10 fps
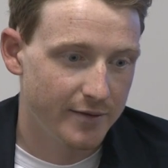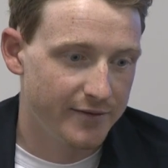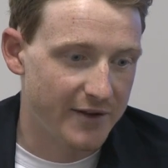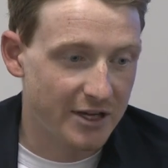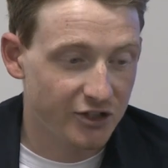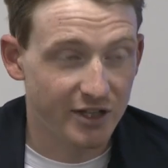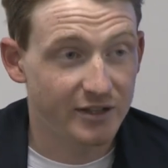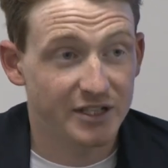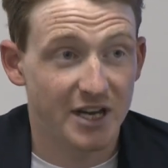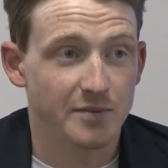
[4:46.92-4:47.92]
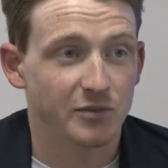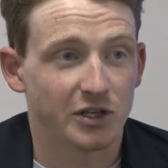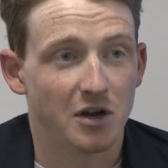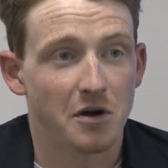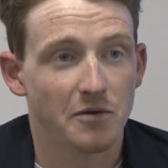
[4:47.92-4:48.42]
finished in the same
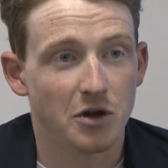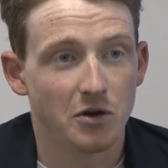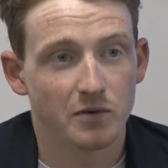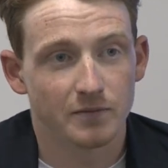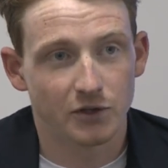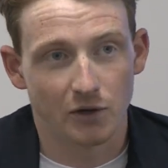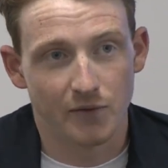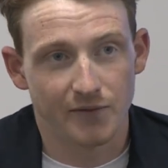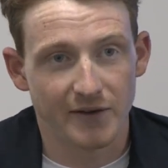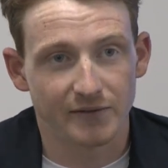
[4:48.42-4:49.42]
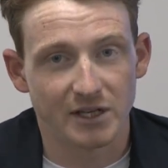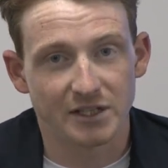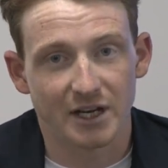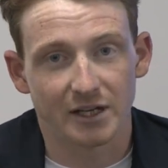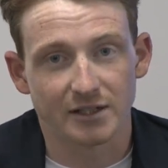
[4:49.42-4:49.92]
scenario, so fifteen
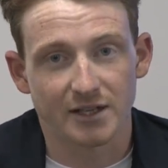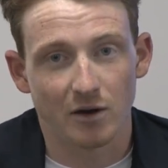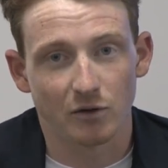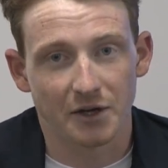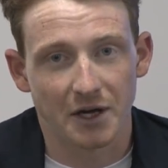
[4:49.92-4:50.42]
seconds down on